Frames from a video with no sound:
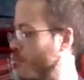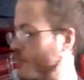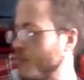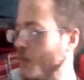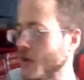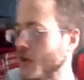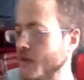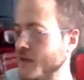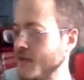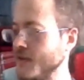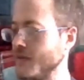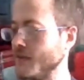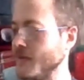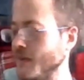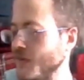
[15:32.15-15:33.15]
But
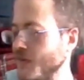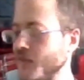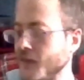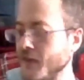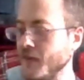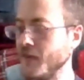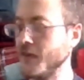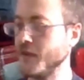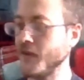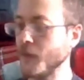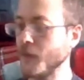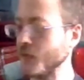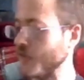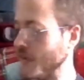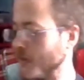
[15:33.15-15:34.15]
that
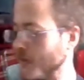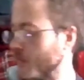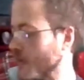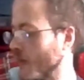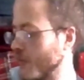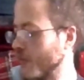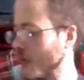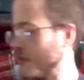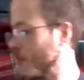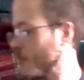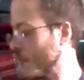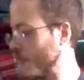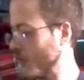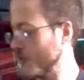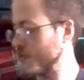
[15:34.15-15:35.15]
one's iffy. I've got to do
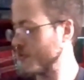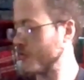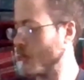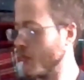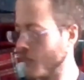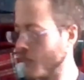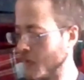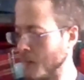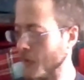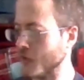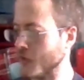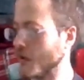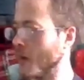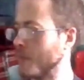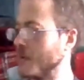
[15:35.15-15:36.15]
research, try to find a better
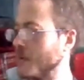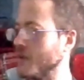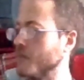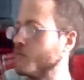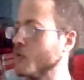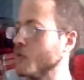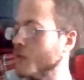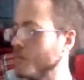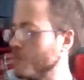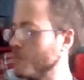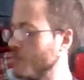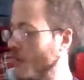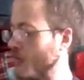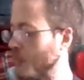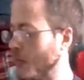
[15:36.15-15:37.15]
copy for
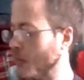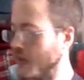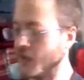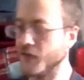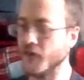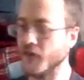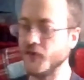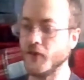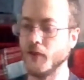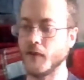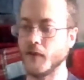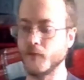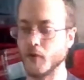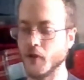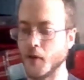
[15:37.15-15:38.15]
less money, and then sell that
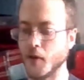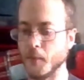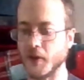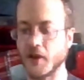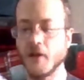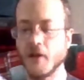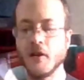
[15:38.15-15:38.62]
for a lot of money.